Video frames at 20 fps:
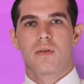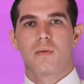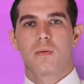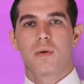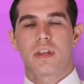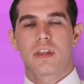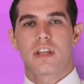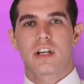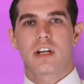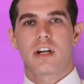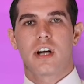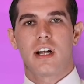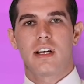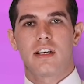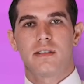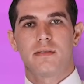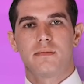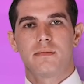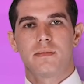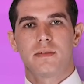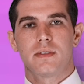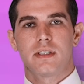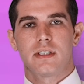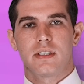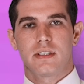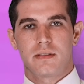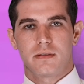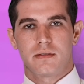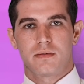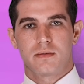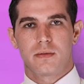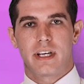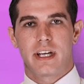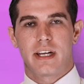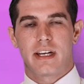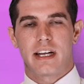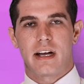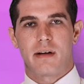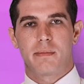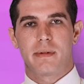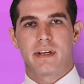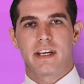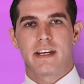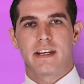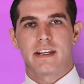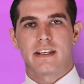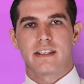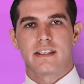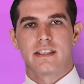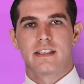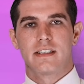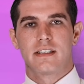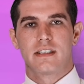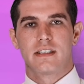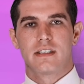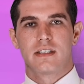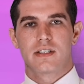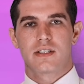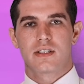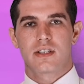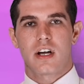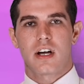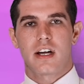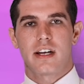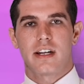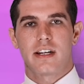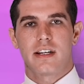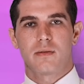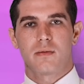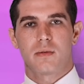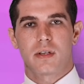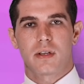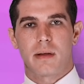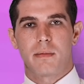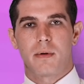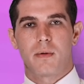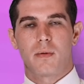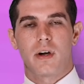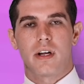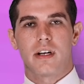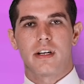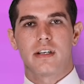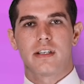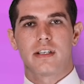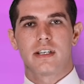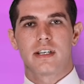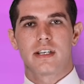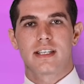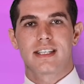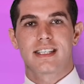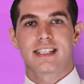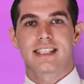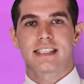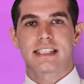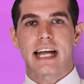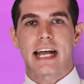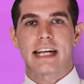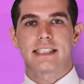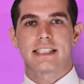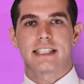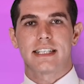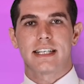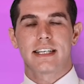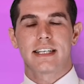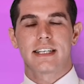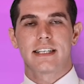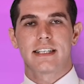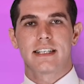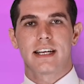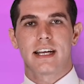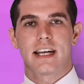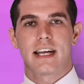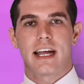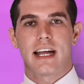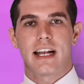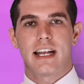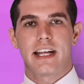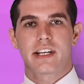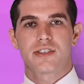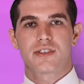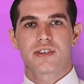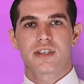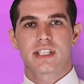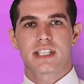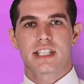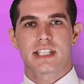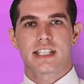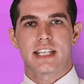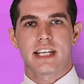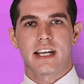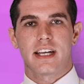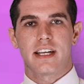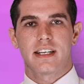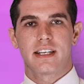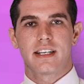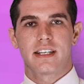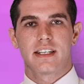With the column, we can now begin, starting with number 1, static electricity.